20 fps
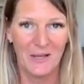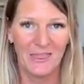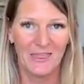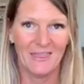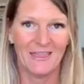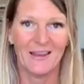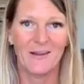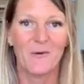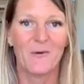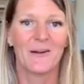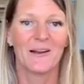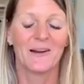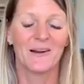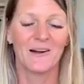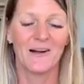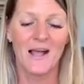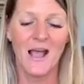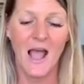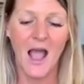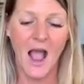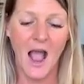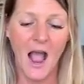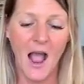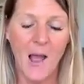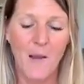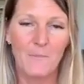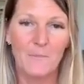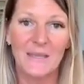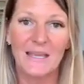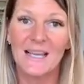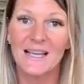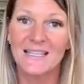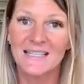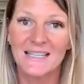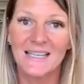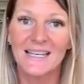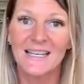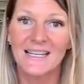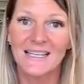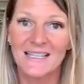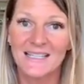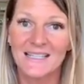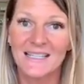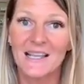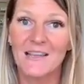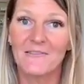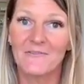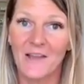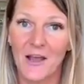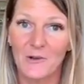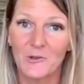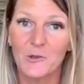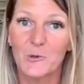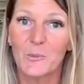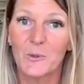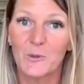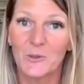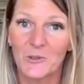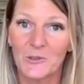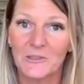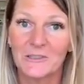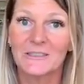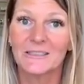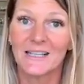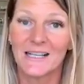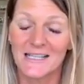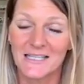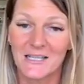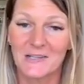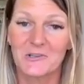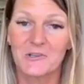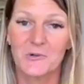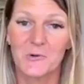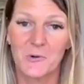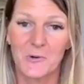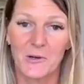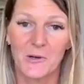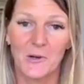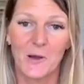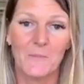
the oil because it is a valuable essential oil.